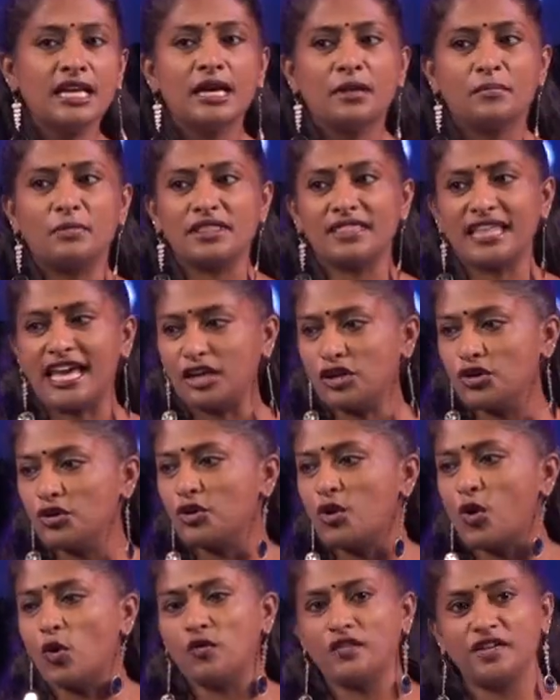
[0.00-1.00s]
But thank you,
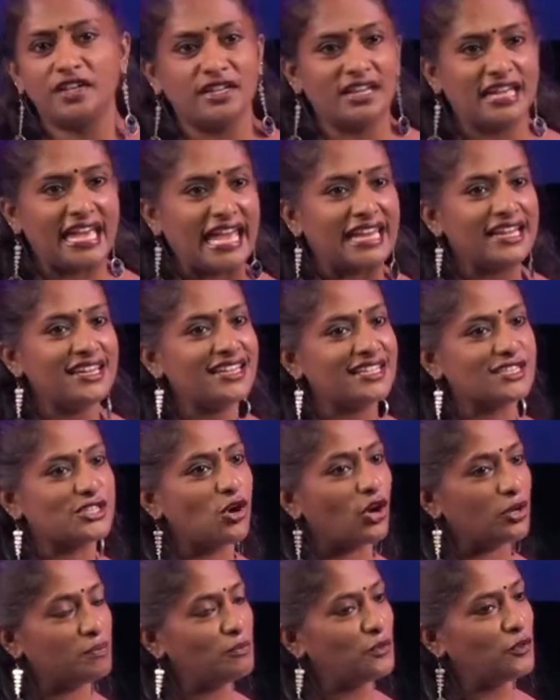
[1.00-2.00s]
COVID again, it's
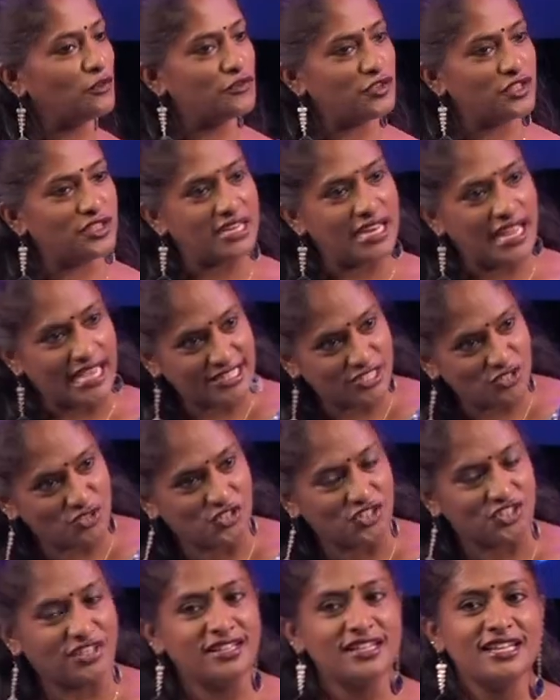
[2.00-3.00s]
got moved to the next
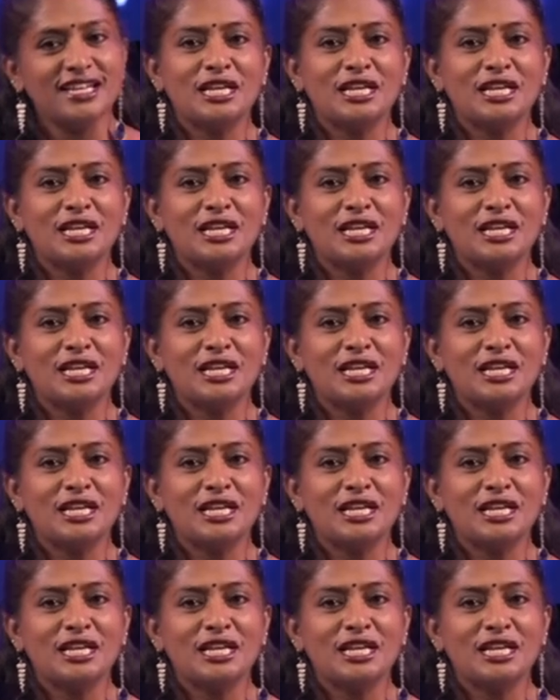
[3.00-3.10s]
year.